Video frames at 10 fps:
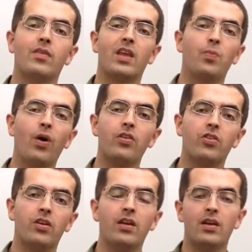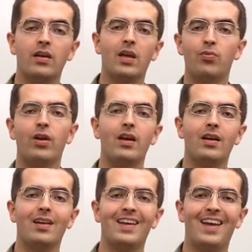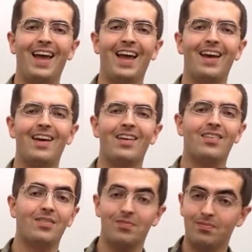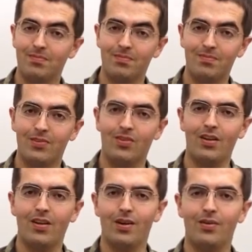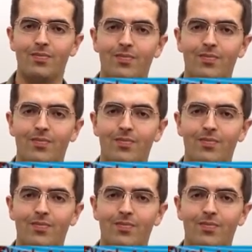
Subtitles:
Keep watching, keep reading, and see you later.